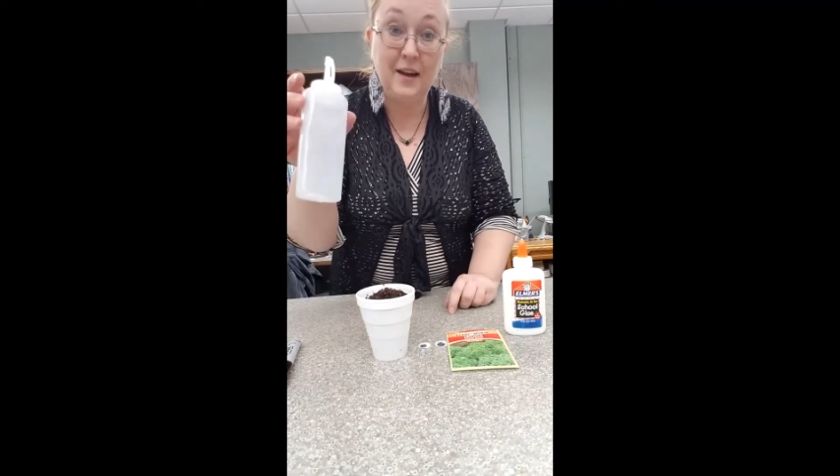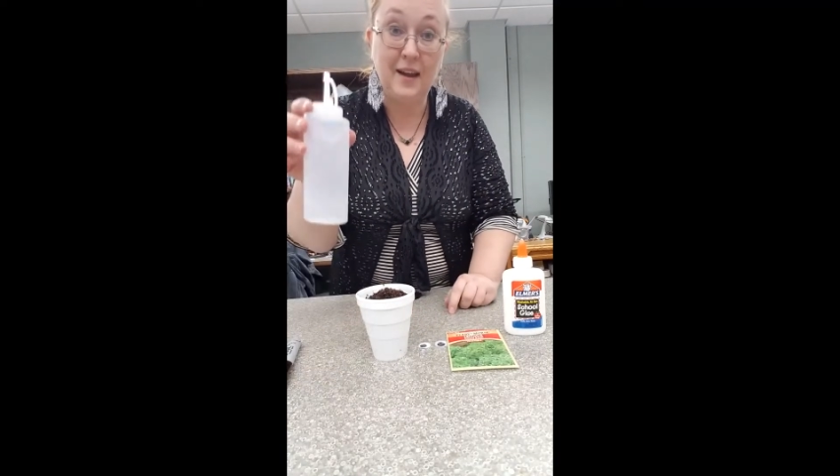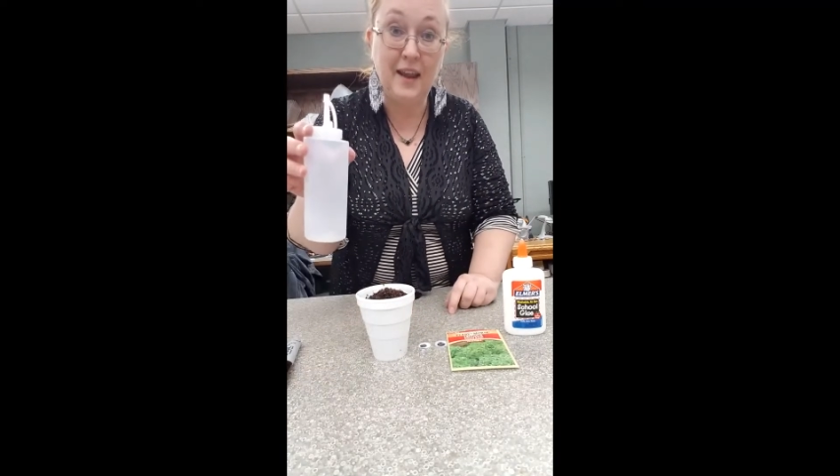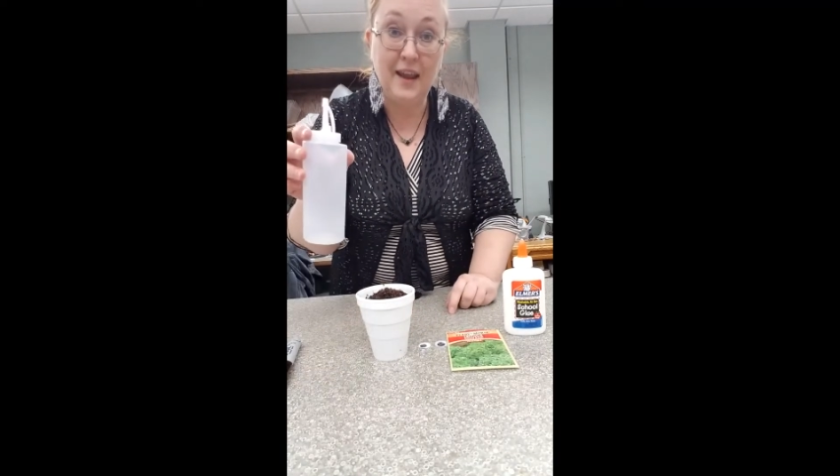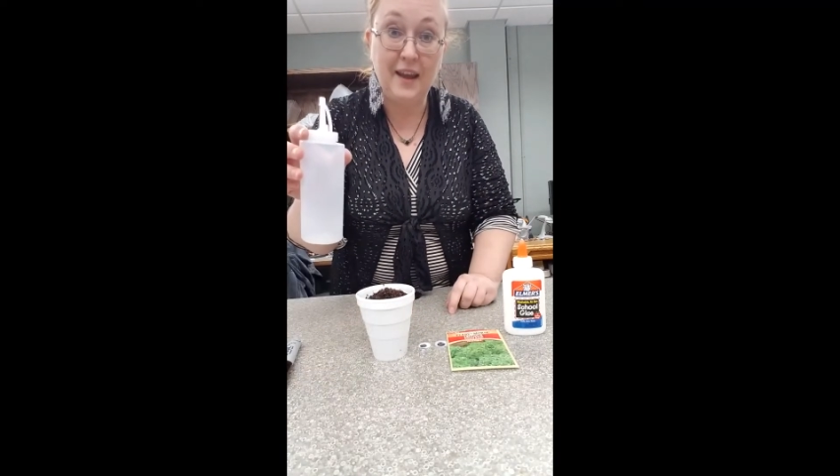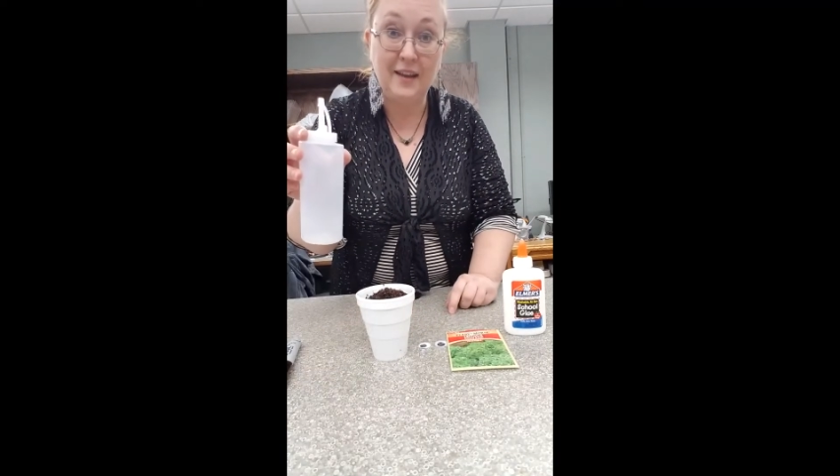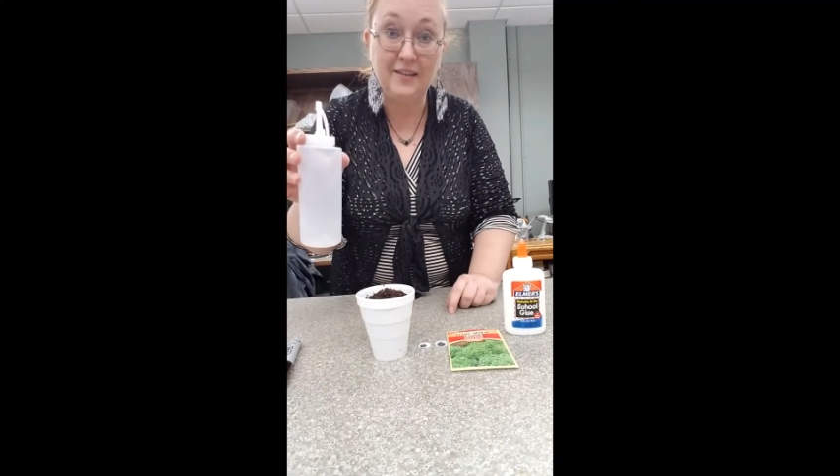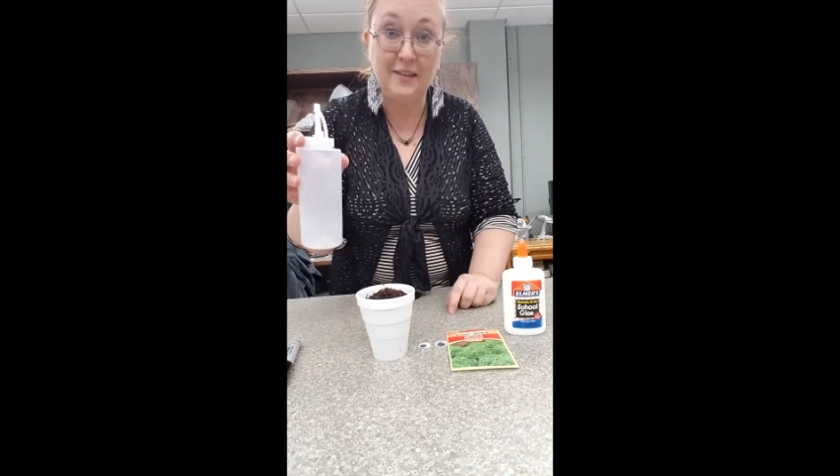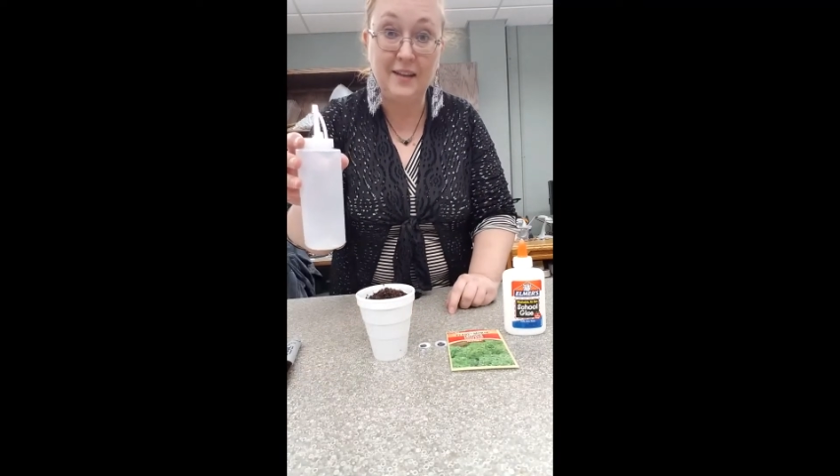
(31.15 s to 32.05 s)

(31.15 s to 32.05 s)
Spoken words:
and